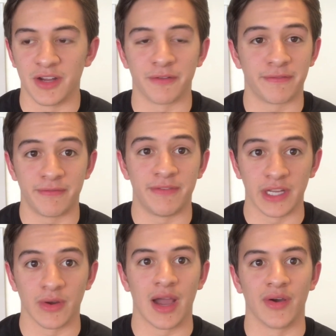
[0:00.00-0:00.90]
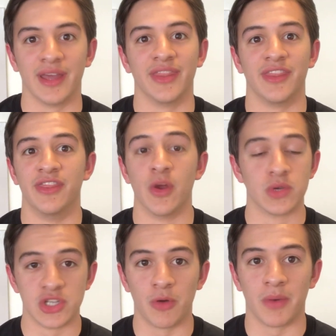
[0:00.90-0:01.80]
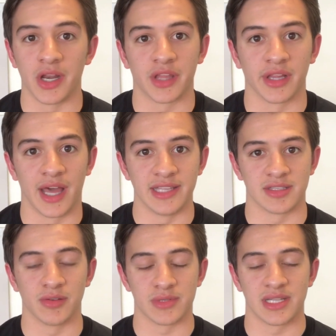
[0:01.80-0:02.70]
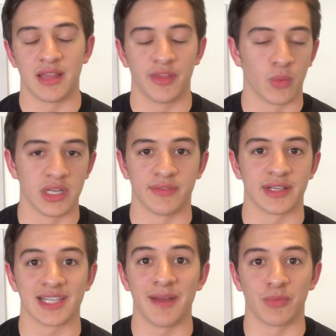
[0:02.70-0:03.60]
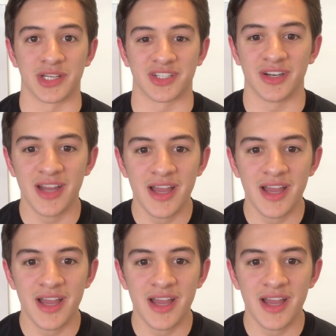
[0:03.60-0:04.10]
figure out, and there was no money on the line, so there wasn't even a time pressure.